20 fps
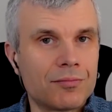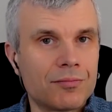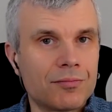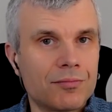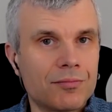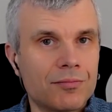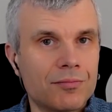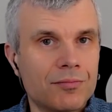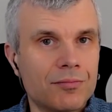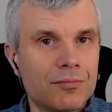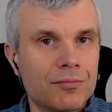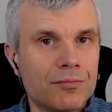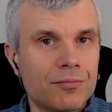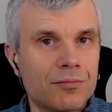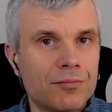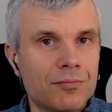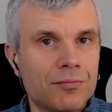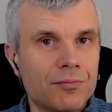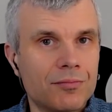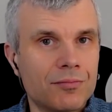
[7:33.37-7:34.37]

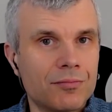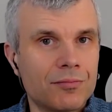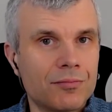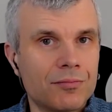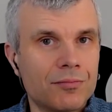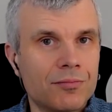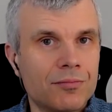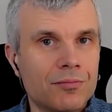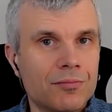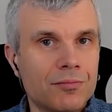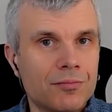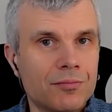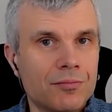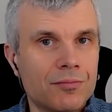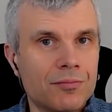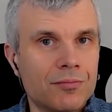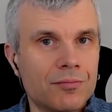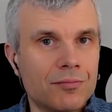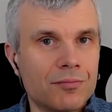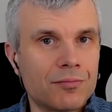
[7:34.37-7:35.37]

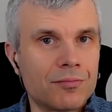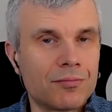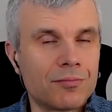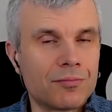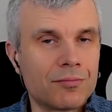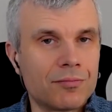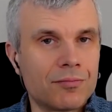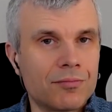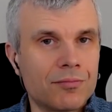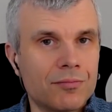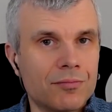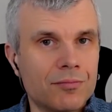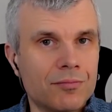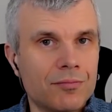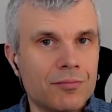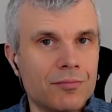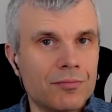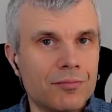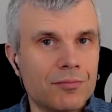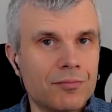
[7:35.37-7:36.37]

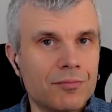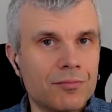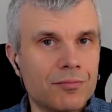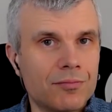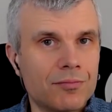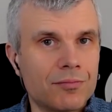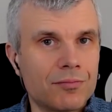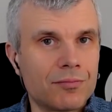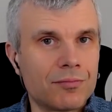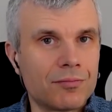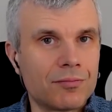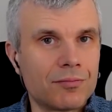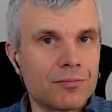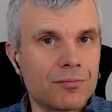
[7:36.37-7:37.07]
The person shown says nothing.